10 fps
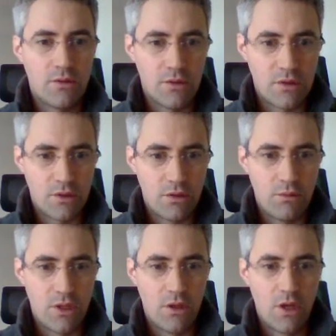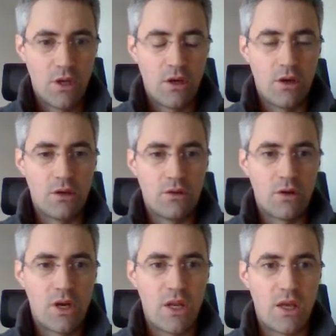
So it's going to be the click